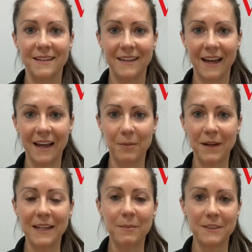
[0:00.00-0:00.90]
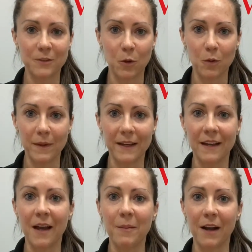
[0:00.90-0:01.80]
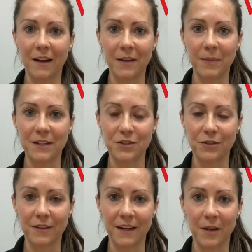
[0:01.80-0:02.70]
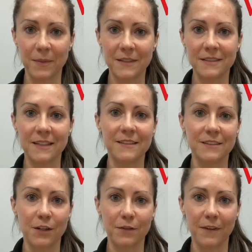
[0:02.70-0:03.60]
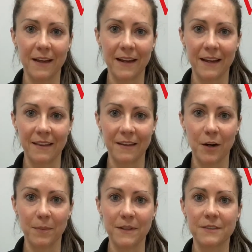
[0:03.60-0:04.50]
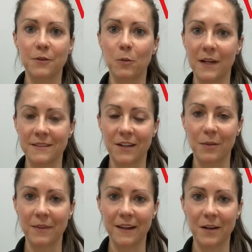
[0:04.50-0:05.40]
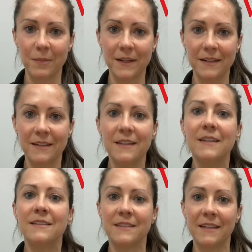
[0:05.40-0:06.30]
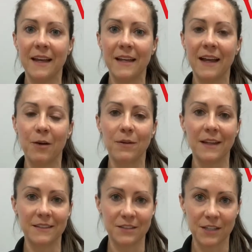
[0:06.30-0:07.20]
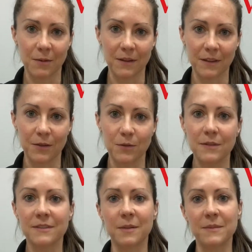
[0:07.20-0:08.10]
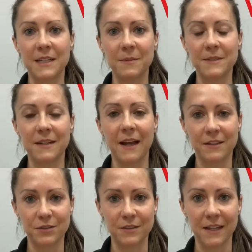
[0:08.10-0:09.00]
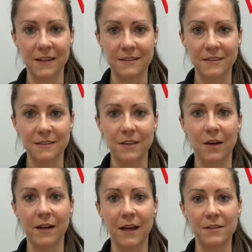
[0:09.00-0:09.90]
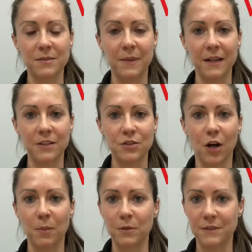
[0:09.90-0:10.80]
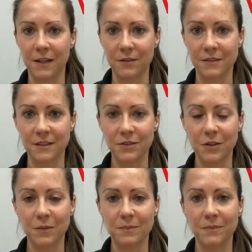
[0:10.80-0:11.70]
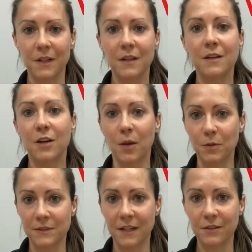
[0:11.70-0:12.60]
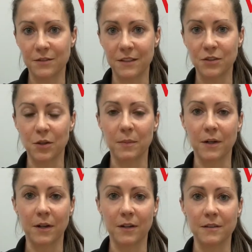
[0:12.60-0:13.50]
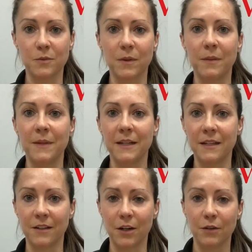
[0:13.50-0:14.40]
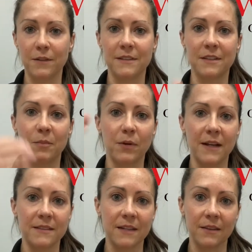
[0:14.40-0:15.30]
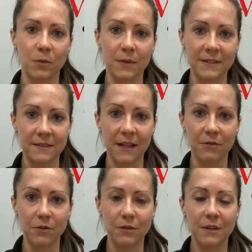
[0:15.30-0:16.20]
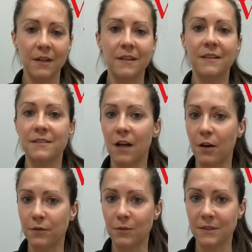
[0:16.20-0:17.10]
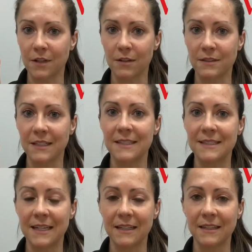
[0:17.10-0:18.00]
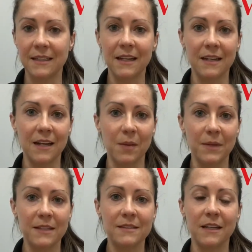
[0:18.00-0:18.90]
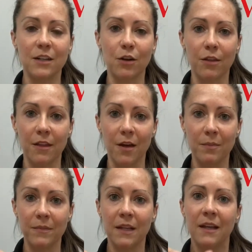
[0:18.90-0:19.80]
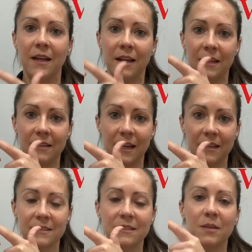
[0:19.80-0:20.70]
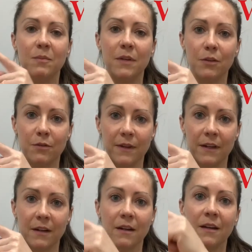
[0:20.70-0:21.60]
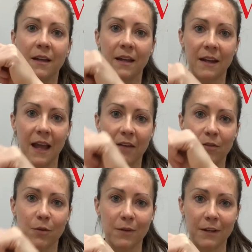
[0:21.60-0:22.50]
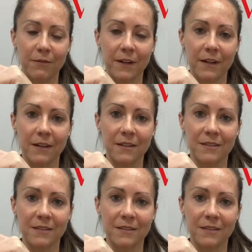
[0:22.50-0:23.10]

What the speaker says: Hi, my name is Colby. I'm an occupational therapist and certified hand therapist for WESTARM therapy. Today, I would like to share with you some tips and exercises on how to manage carpal tunnel syndrome. Carpal tunnel syndrome occurs when the median nerve is compressed at the wrist level. This often results in tingling and numbness in your thumb, index, middle finger, and half of the ring finger.